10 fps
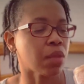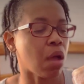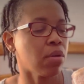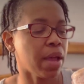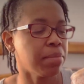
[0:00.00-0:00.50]

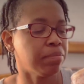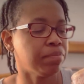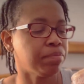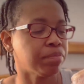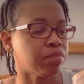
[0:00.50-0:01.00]
Okay.
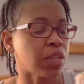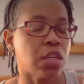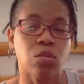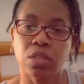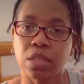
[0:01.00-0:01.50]

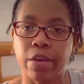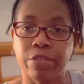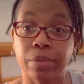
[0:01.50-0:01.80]
Note to self.